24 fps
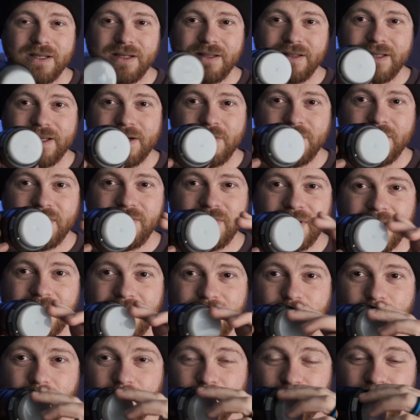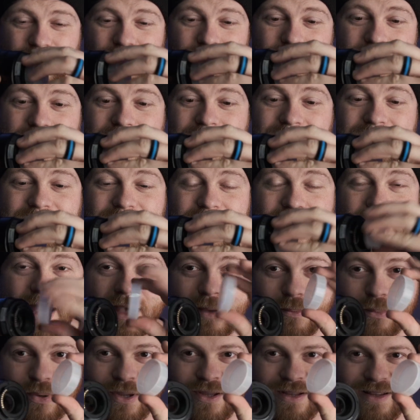They don't even give you a real lens
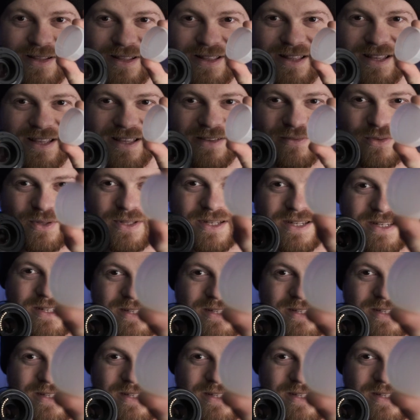cap. They give you this